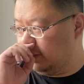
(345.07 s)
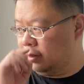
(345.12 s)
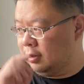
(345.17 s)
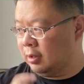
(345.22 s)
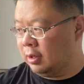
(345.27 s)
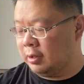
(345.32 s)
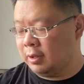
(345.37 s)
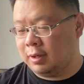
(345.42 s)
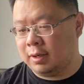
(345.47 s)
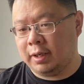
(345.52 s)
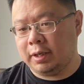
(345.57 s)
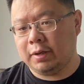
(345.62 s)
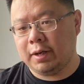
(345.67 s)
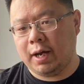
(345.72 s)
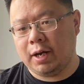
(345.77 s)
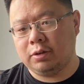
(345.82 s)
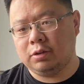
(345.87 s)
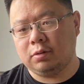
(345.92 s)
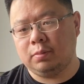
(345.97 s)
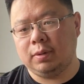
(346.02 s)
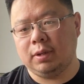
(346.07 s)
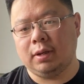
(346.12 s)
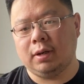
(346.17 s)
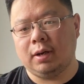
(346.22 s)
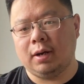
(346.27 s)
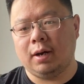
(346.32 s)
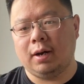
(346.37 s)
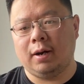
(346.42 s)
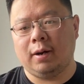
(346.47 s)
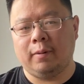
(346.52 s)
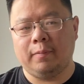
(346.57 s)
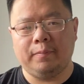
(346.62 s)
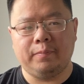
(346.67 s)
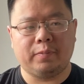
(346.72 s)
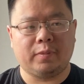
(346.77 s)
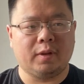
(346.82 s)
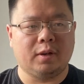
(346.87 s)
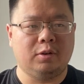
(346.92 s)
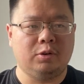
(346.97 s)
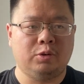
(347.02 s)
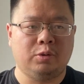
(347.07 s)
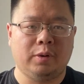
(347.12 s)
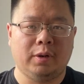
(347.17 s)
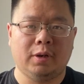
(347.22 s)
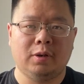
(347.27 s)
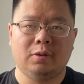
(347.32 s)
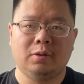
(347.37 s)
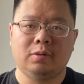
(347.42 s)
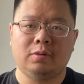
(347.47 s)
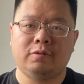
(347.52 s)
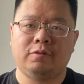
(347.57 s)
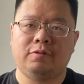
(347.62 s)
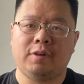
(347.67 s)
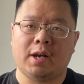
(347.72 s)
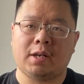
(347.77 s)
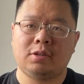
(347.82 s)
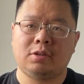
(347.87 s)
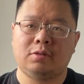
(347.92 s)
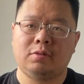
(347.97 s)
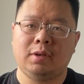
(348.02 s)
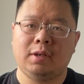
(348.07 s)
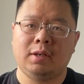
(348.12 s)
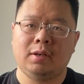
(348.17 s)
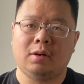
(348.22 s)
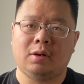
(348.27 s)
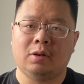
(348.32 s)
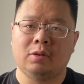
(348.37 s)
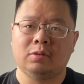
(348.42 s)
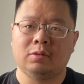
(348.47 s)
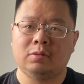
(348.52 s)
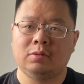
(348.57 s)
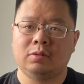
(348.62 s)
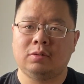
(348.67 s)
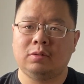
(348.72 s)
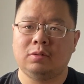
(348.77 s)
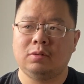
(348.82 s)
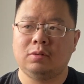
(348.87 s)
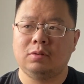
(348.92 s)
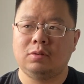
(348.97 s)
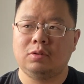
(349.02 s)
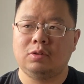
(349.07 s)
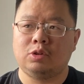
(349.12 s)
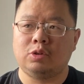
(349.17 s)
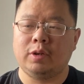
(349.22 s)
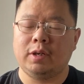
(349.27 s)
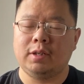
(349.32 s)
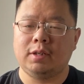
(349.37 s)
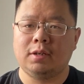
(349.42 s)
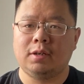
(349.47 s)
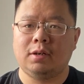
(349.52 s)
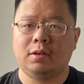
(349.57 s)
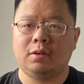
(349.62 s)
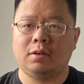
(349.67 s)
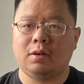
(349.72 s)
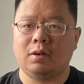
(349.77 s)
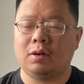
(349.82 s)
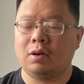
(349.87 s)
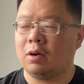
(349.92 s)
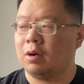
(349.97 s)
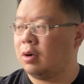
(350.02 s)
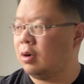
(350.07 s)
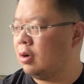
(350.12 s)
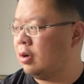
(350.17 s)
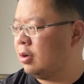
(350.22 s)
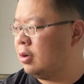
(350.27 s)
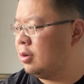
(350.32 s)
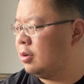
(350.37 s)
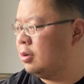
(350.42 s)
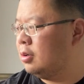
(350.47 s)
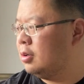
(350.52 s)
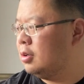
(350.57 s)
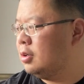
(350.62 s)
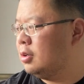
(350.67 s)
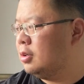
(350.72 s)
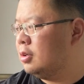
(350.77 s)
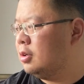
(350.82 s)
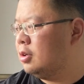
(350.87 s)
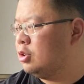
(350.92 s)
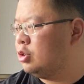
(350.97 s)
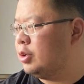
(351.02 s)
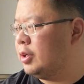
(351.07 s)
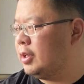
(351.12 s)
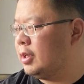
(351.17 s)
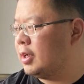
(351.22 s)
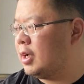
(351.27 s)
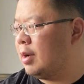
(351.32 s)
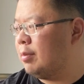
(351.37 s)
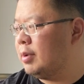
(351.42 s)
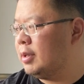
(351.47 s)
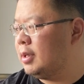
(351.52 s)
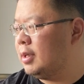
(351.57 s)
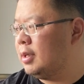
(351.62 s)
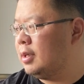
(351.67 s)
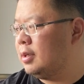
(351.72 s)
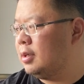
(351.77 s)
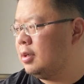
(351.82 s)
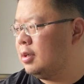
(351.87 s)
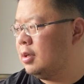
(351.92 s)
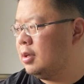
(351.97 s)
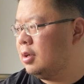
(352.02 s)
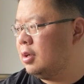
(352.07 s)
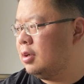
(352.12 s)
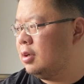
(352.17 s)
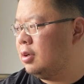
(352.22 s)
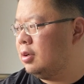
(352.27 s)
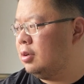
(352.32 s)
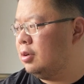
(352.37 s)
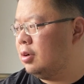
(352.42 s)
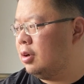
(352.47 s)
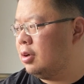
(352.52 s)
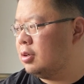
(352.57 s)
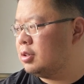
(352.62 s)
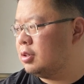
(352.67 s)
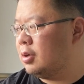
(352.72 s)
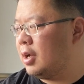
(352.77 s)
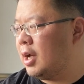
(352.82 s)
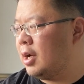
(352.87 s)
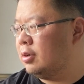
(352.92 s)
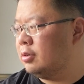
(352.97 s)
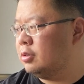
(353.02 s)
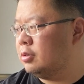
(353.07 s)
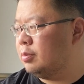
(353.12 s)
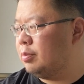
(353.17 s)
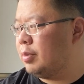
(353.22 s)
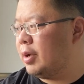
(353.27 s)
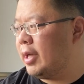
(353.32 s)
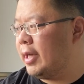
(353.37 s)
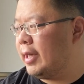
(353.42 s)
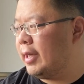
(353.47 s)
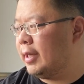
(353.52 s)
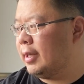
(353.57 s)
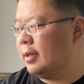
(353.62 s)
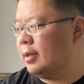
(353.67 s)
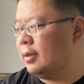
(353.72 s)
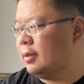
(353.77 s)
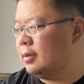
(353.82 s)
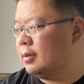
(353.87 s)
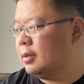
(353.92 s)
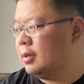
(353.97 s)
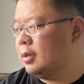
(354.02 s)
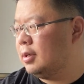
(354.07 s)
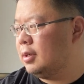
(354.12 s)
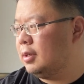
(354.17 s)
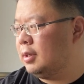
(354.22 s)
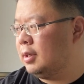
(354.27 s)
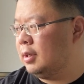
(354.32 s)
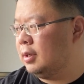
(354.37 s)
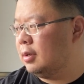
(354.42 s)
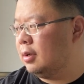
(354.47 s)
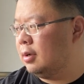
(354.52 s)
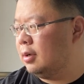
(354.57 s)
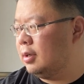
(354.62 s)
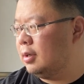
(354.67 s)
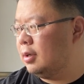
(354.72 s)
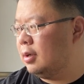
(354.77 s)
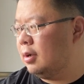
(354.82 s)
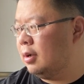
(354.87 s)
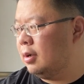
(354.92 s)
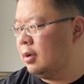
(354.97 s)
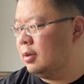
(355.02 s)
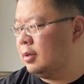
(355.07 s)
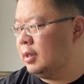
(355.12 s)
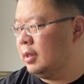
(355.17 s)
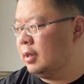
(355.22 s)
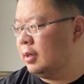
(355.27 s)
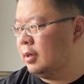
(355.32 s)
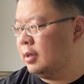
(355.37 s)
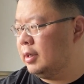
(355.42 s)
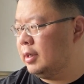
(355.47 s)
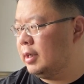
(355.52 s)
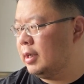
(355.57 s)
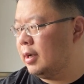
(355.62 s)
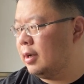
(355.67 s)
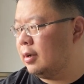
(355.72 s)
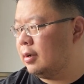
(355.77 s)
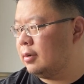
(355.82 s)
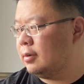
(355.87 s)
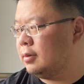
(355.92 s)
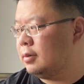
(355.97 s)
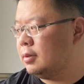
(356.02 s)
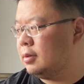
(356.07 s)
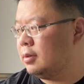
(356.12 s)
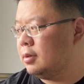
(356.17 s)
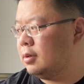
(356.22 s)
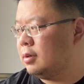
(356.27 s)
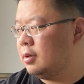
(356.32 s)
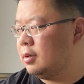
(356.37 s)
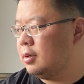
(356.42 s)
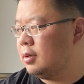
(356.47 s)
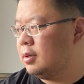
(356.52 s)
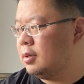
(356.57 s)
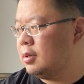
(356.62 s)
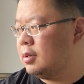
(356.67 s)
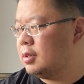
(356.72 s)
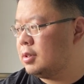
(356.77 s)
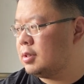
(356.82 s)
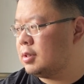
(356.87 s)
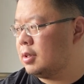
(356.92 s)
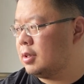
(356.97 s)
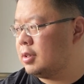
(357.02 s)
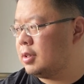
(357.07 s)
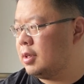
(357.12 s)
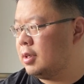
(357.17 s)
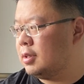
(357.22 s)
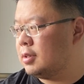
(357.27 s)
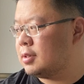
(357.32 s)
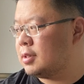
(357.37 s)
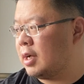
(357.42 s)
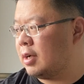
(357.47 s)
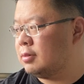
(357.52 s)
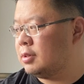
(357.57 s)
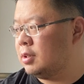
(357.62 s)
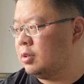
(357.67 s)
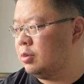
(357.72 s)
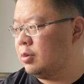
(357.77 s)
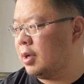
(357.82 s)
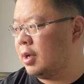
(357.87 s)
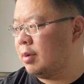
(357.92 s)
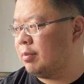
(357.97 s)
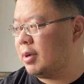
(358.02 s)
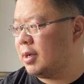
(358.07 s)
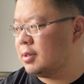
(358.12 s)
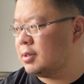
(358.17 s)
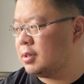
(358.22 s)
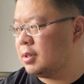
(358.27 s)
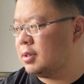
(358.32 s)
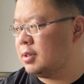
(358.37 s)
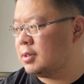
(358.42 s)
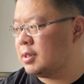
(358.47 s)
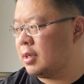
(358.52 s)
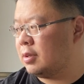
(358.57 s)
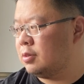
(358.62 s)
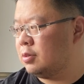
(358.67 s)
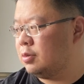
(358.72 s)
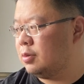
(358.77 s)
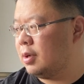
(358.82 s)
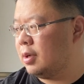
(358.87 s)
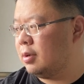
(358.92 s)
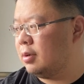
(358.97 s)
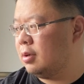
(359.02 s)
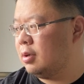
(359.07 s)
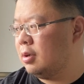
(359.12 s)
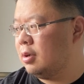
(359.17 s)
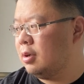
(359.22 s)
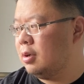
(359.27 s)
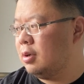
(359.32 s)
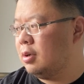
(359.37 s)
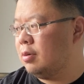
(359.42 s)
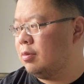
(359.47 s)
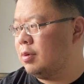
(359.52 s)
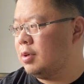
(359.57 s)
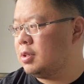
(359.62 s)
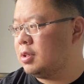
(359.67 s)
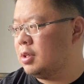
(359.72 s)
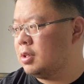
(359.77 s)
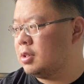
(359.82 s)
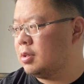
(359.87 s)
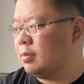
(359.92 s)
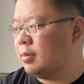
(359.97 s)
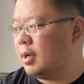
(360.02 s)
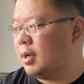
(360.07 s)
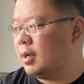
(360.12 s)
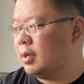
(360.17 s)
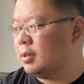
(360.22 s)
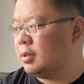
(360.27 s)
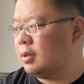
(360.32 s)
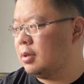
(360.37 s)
not only you have to be a real factory or trader or trading company, you also have to pay in a year 30,000 yuan, about 30,000 yuan, which is about